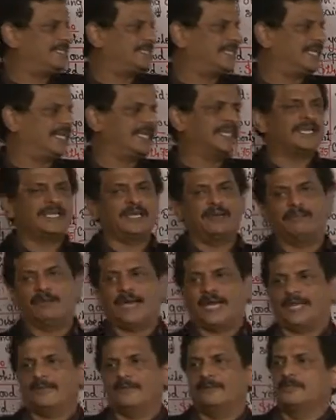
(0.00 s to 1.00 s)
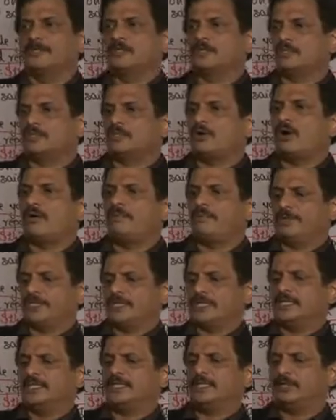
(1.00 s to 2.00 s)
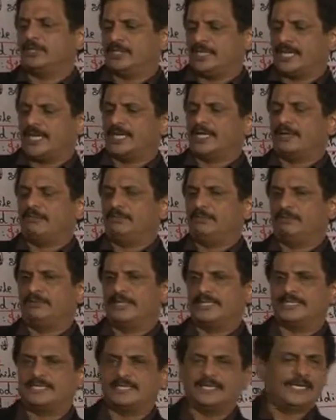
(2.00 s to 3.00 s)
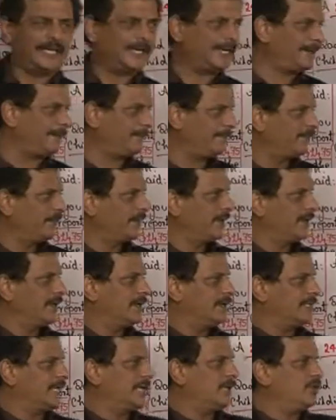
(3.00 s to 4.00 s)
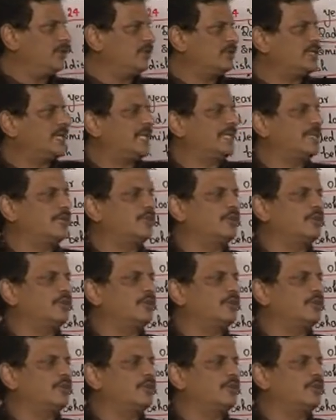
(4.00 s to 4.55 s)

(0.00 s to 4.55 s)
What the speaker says: sitting nearby. So opposite the young couple were sitting. They looked at the